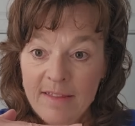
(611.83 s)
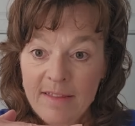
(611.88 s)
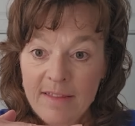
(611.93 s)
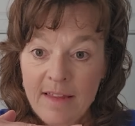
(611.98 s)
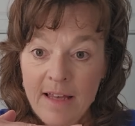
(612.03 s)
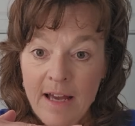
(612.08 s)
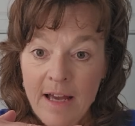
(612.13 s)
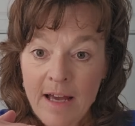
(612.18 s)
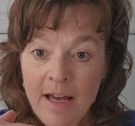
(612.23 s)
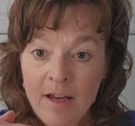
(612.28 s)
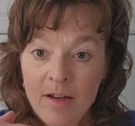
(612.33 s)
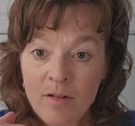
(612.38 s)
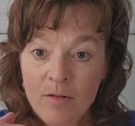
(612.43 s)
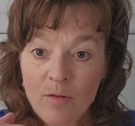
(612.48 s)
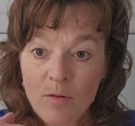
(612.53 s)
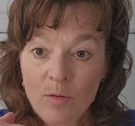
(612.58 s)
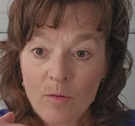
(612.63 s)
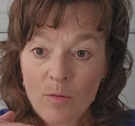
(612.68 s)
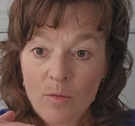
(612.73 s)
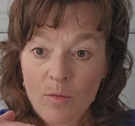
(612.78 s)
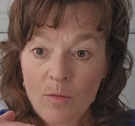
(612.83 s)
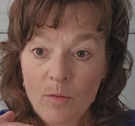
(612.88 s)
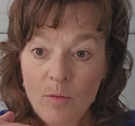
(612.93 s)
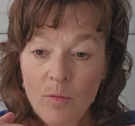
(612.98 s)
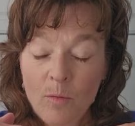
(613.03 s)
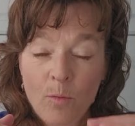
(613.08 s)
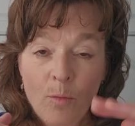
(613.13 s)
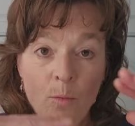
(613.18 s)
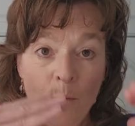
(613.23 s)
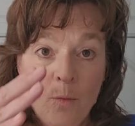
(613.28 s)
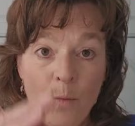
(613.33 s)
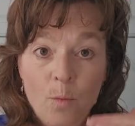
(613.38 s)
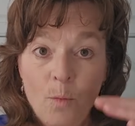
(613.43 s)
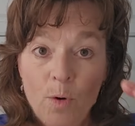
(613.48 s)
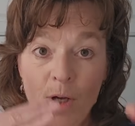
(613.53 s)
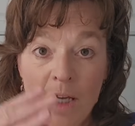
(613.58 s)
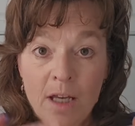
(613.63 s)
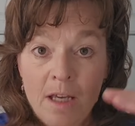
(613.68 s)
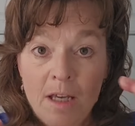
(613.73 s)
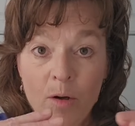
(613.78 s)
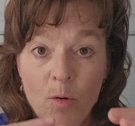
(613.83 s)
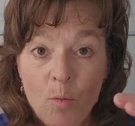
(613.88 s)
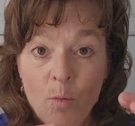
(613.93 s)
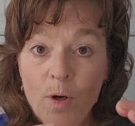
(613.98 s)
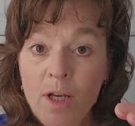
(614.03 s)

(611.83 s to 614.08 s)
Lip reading: that we